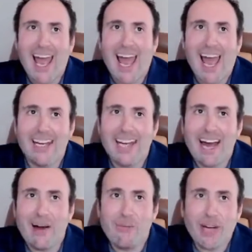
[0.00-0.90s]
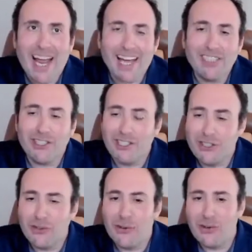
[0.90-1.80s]
and what i had to
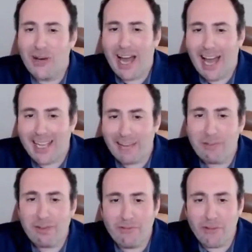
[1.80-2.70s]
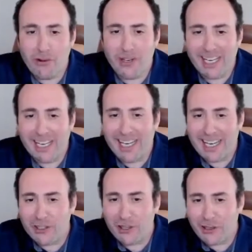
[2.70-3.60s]
do i gave him the phone and, and i
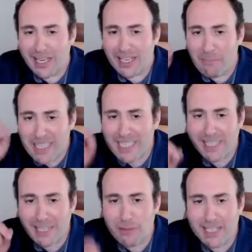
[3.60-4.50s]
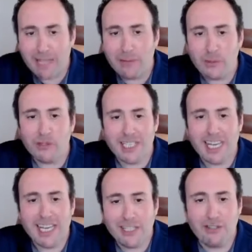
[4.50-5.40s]
told and i basically would tell him what to say
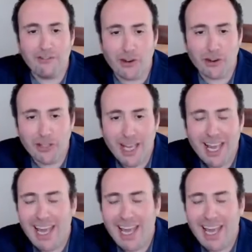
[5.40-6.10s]
into the phone